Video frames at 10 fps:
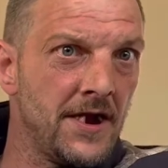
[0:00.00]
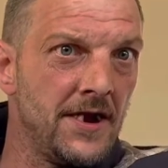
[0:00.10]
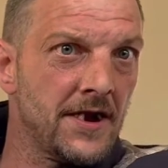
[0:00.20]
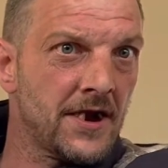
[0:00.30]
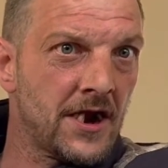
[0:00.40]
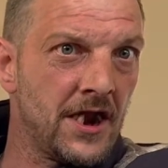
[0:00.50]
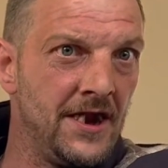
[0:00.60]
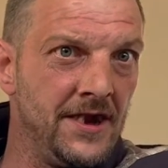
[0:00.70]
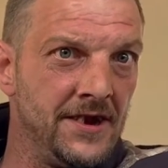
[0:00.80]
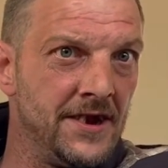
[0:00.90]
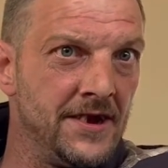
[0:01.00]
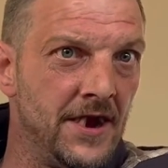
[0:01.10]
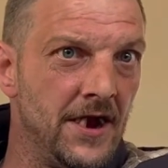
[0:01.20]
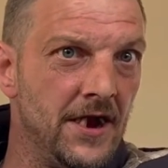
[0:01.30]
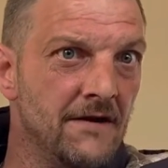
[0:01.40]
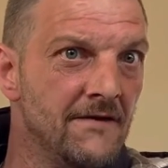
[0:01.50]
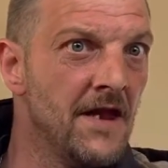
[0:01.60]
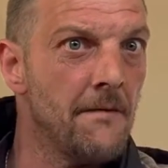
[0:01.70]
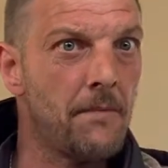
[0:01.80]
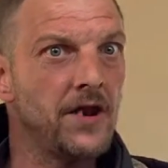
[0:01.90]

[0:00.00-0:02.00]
it, clean it, yeah? People need... But